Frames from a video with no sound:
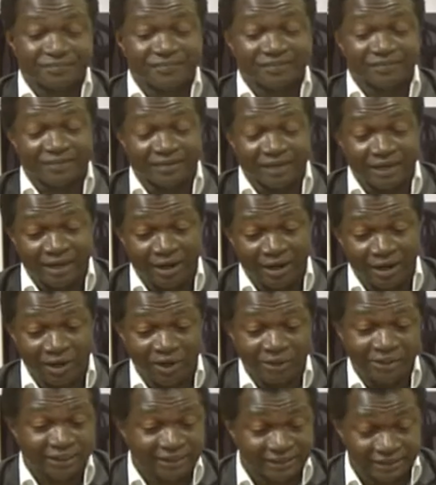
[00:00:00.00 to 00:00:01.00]
There are
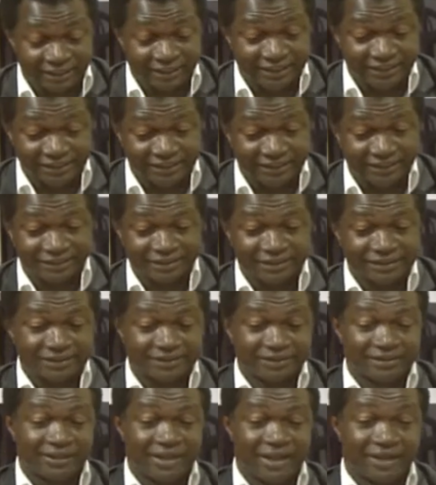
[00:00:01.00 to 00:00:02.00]
other states
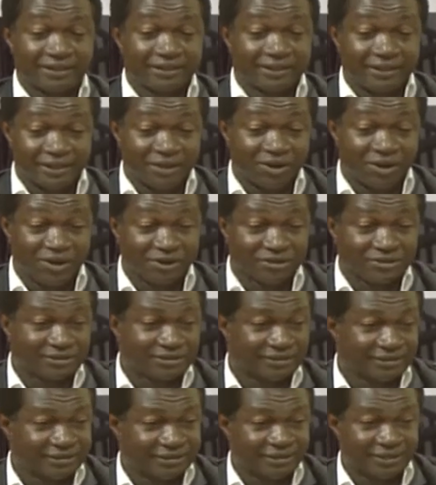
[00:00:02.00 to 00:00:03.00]
like
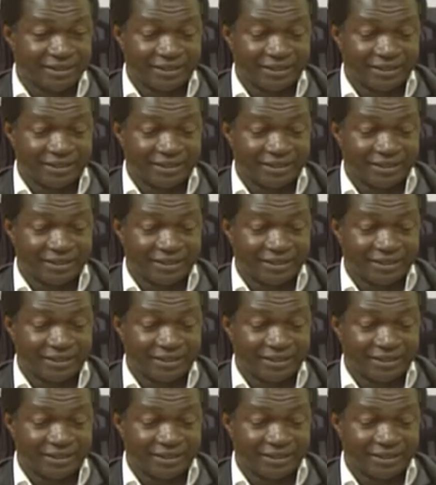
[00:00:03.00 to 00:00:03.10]
Lagos,